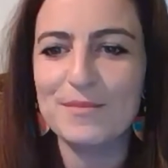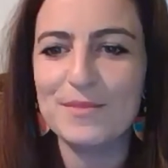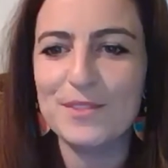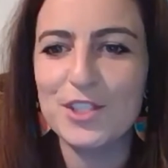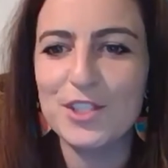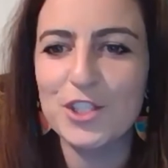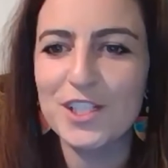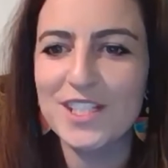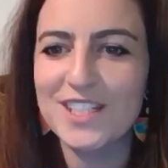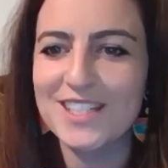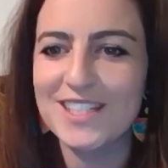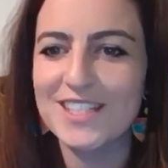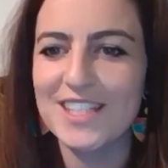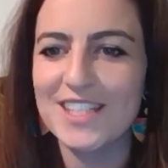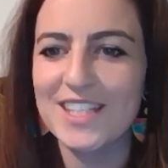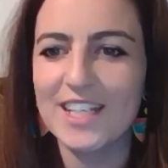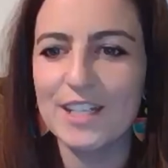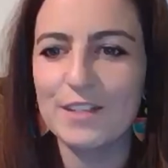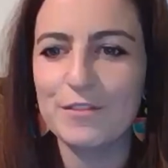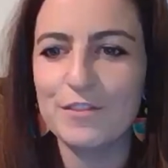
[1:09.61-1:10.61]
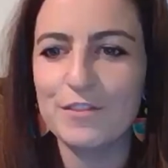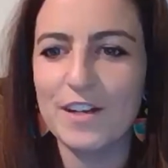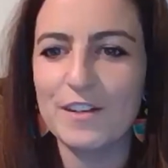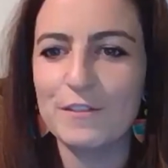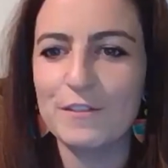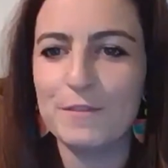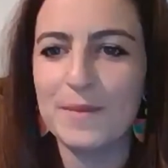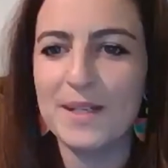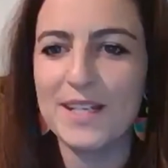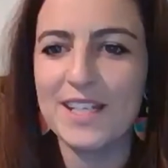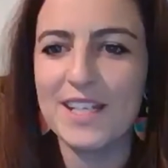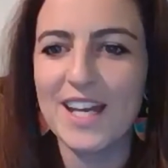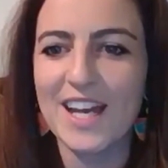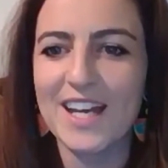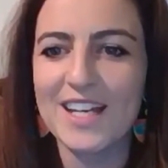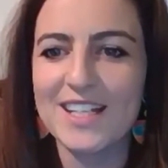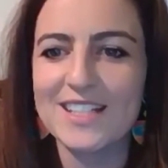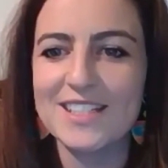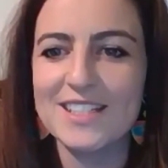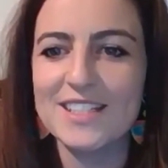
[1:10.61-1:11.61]
Judy's sitting in front of me,
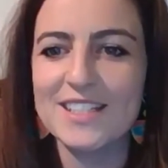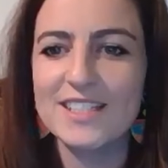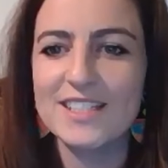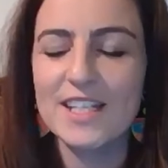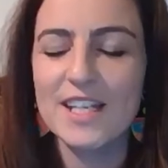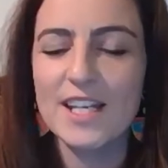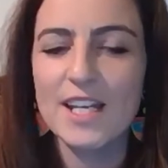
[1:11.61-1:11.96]
and